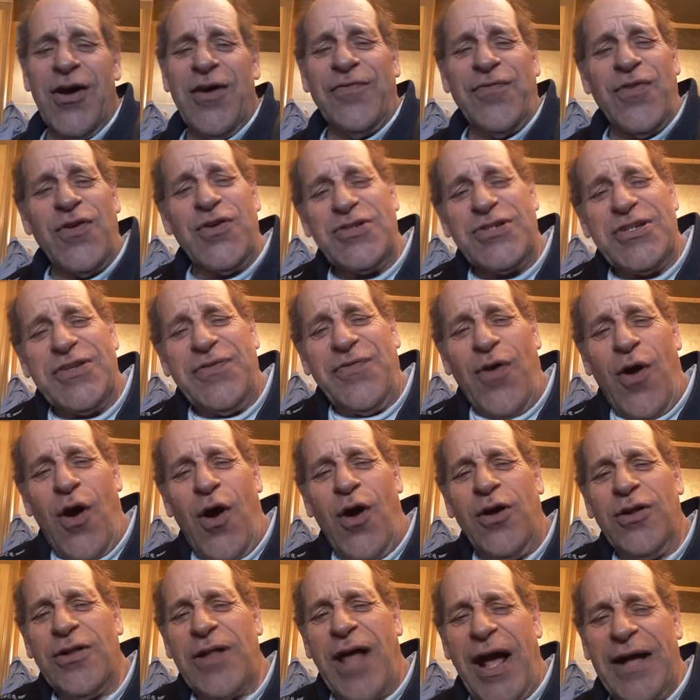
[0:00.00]
first of
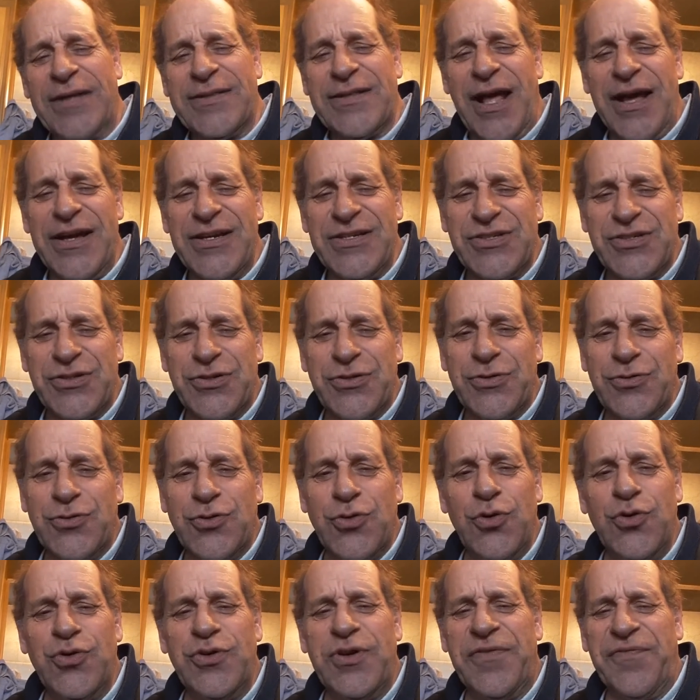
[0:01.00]
all, I'd like
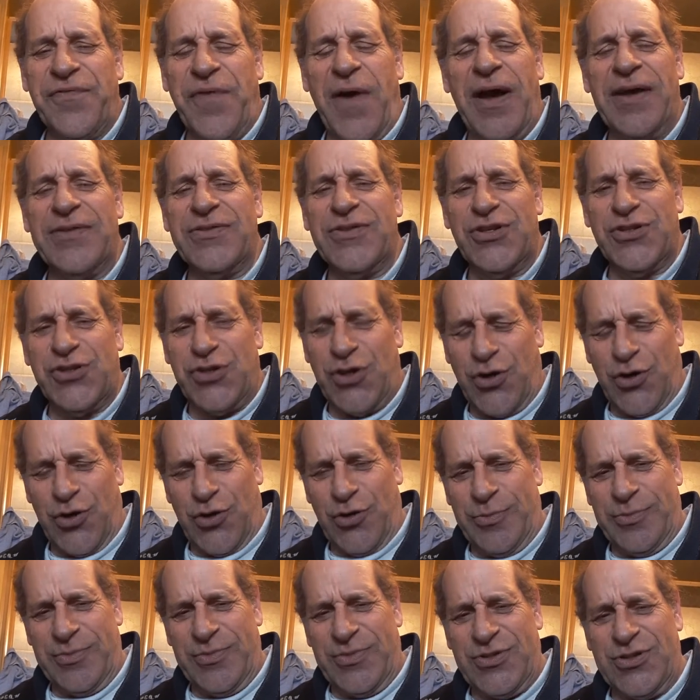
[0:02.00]
to define the
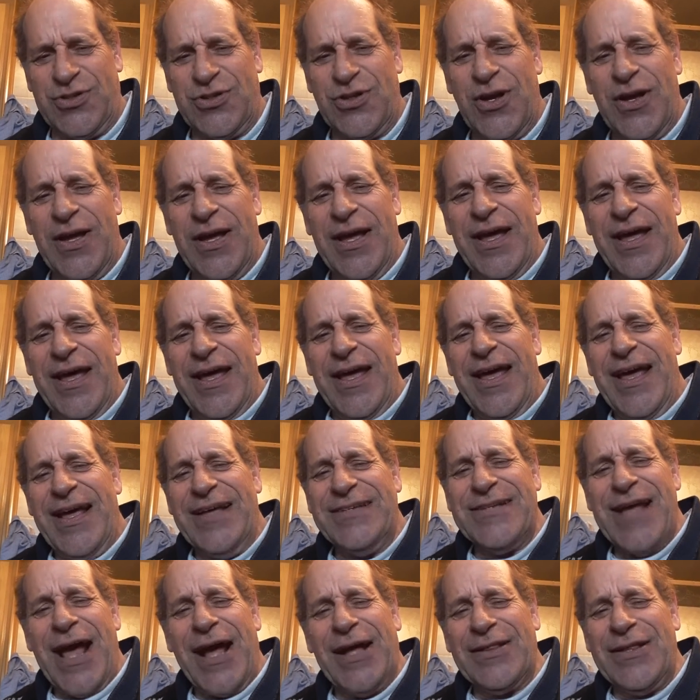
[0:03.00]
terms.
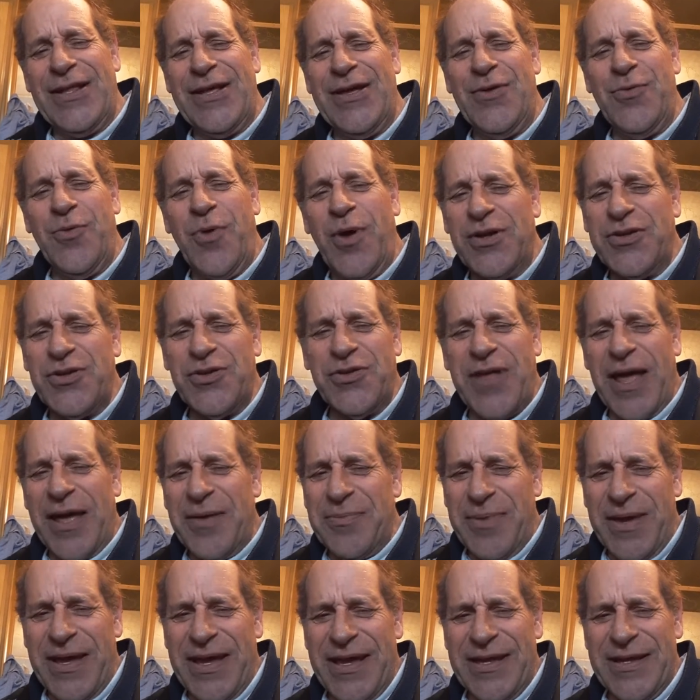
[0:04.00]
Exactly what do
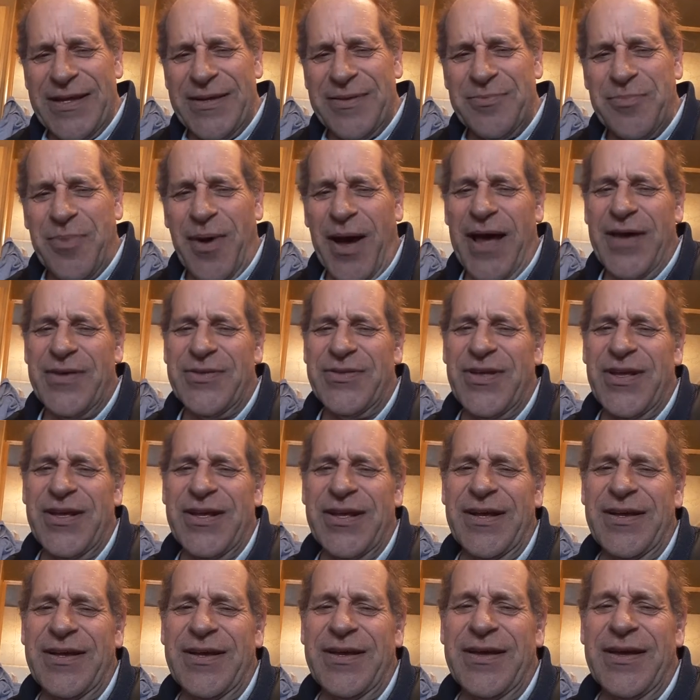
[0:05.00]
they mean by
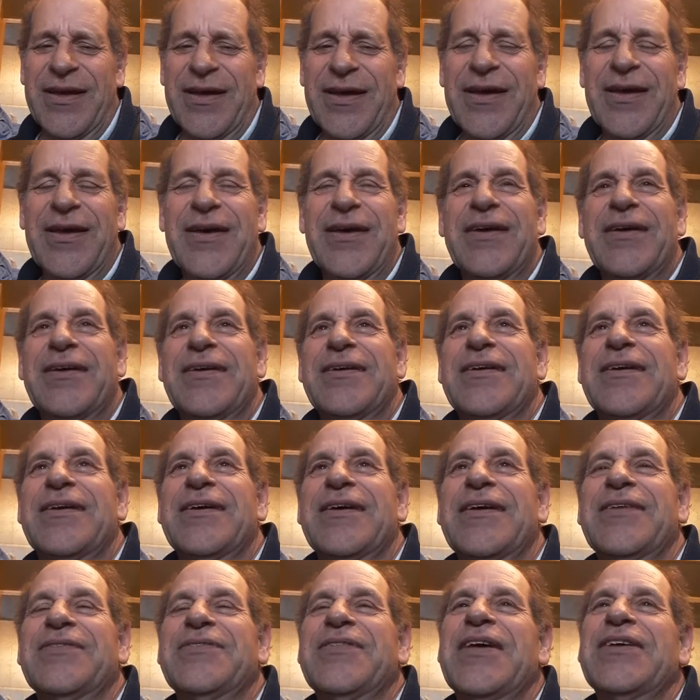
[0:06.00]
the,
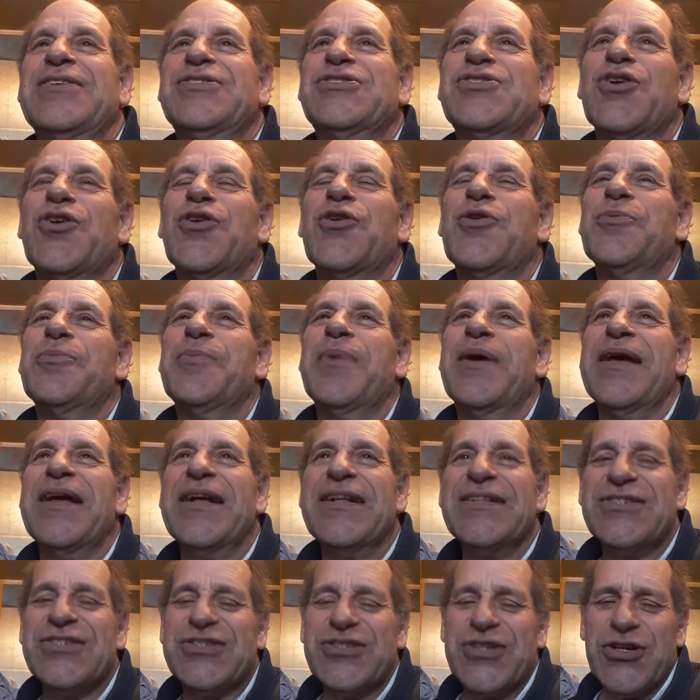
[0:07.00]
the term
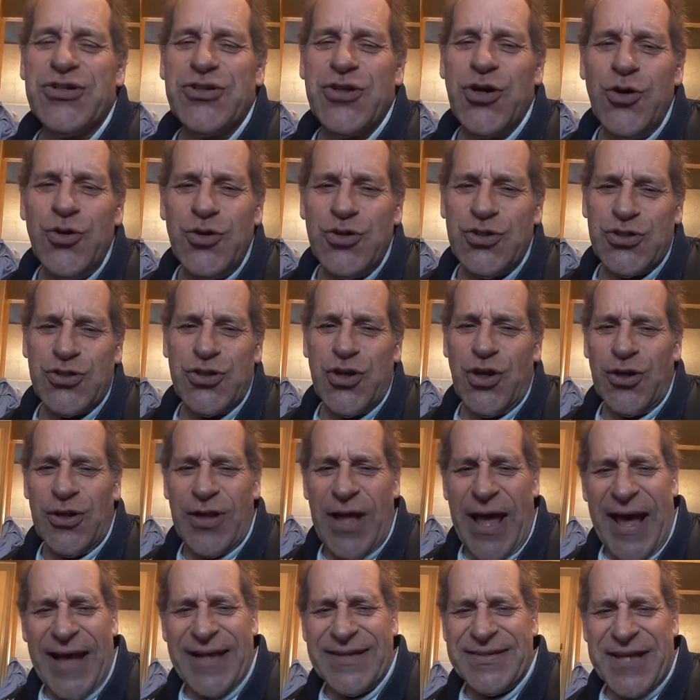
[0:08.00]

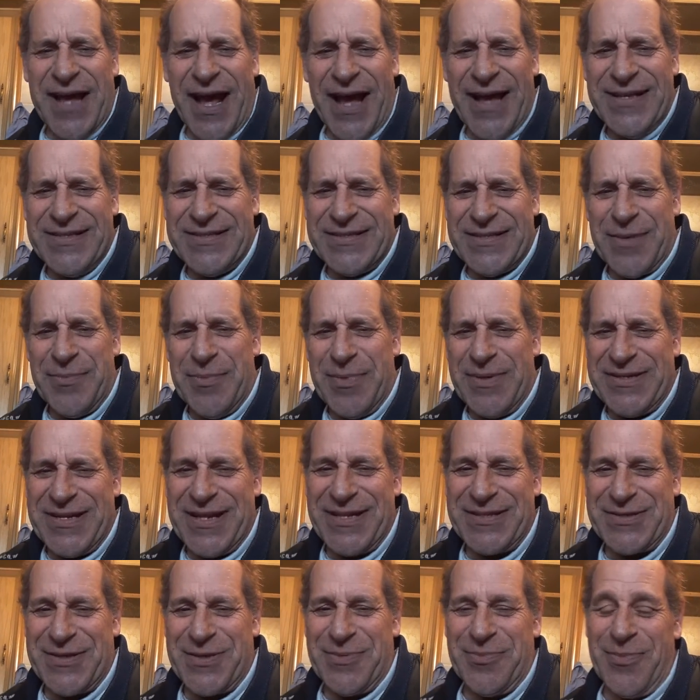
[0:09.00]
institutional anti
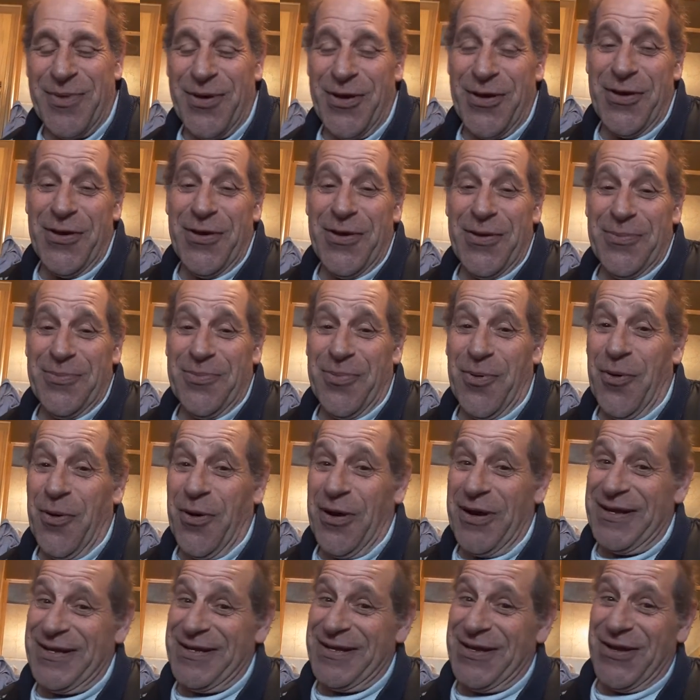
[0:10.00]
Semitism?
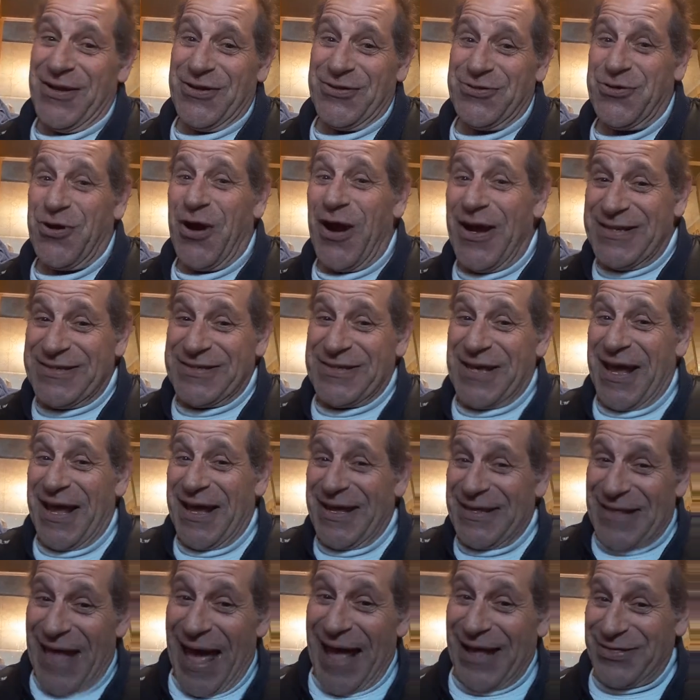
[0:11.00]
Boy, try
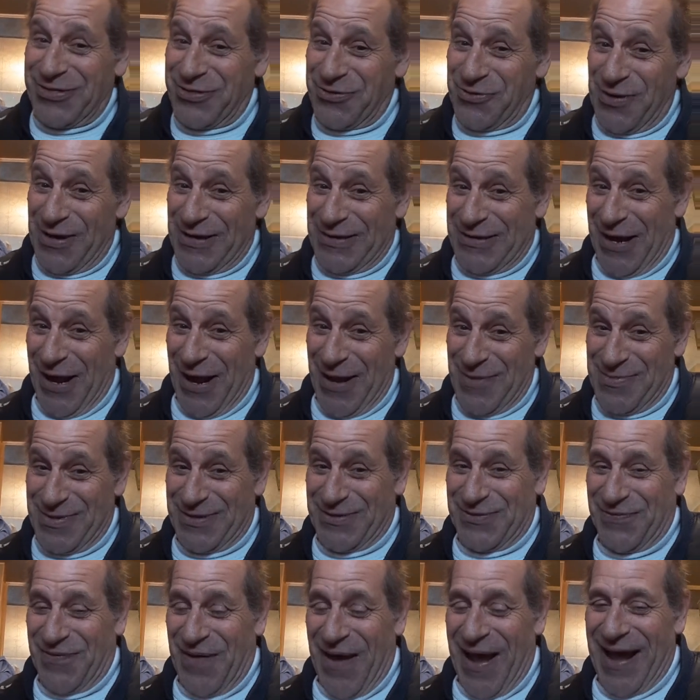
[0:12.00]
saying that three
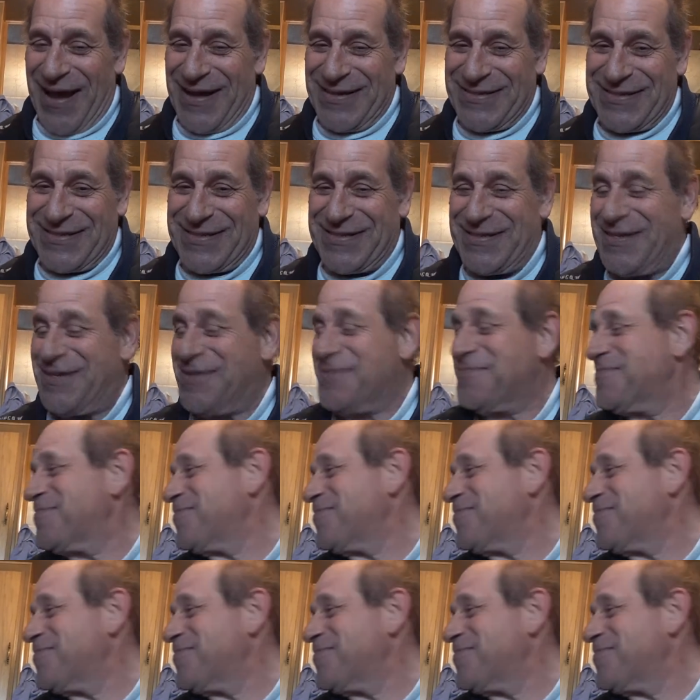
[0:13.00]
times fast